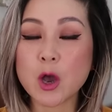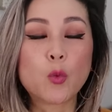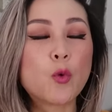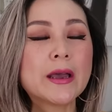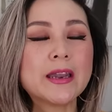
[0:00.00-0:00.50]

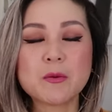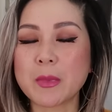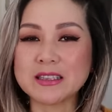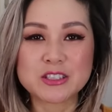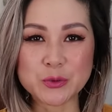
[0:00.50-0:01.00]
What am
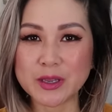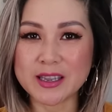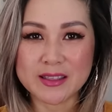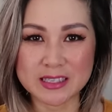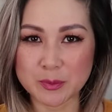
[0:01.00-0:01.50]
I doing
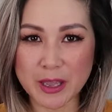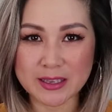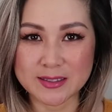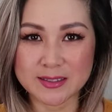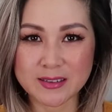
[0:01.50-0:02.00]
in the
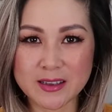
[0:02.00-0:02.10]
space?